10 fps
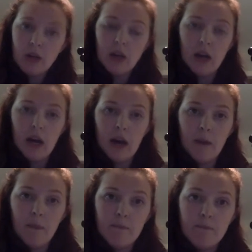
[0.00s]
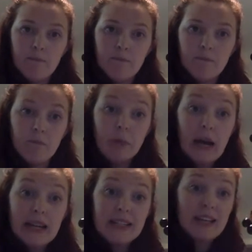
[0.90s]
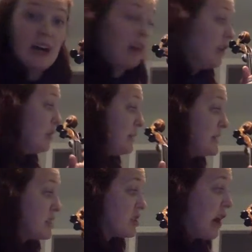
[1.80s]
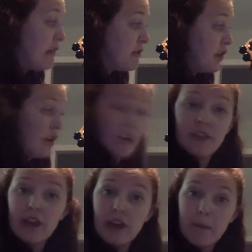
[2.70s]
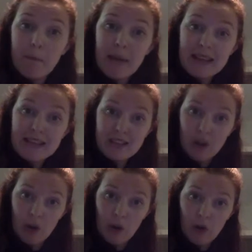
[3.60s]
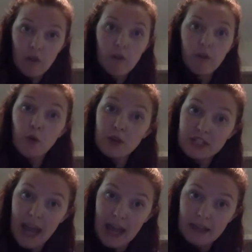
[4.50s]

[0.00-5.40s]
but a little bit softer than mezzo forte.